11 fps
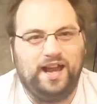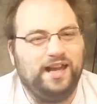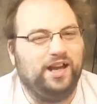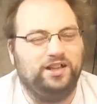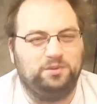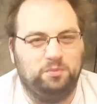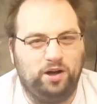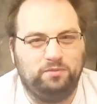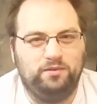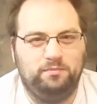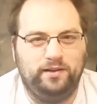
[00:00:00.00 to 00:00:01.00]
Hey guys and
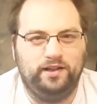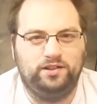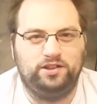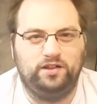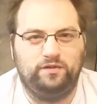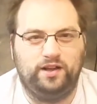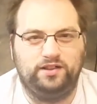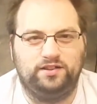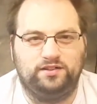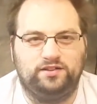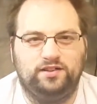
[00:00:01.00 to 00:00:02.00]
welcome to Miniature
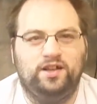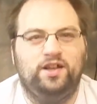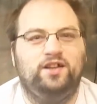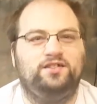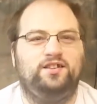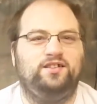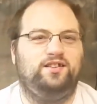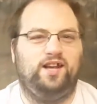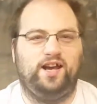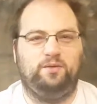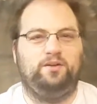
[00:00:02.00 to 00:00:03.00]
Adventures. So
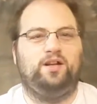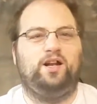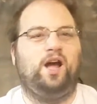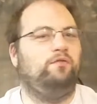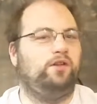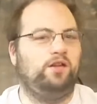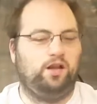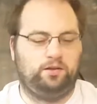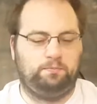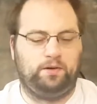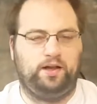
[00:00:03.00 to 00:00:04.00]
today we're going to have
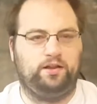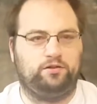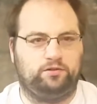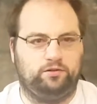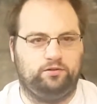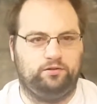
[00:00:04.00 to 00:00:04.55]
another playthrough.